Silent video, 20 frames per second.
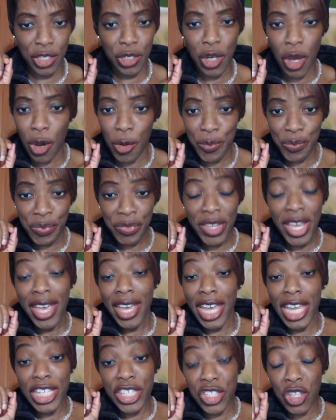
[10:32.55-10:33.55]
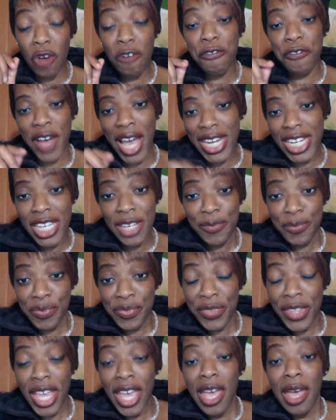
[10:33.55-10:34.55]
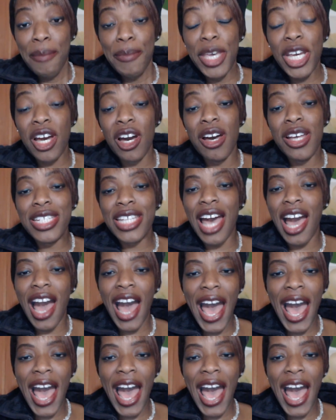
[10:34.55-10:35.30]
You know, it's so funny because